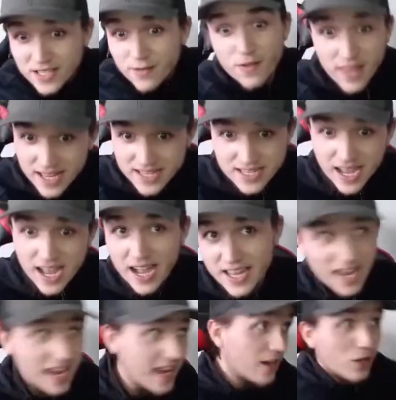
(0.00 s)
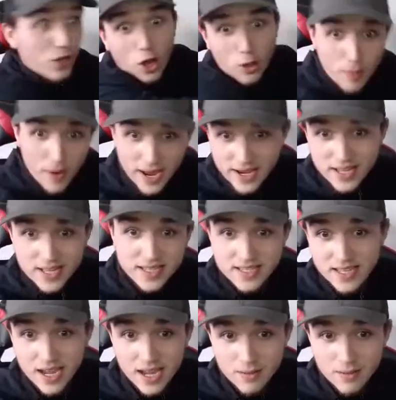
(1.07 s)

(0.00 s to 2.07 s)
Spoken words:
for their target in a long period of time.